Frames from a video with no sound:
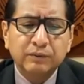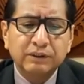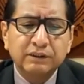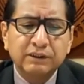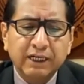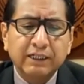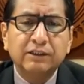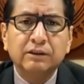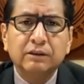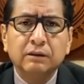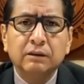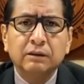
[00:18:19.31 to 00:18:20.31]
protect
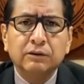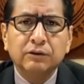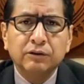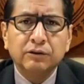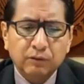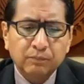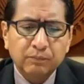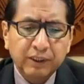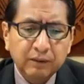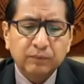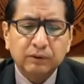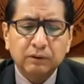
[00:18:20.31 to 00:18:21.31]
your
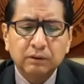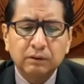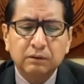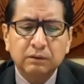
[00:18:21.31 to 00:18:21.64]
people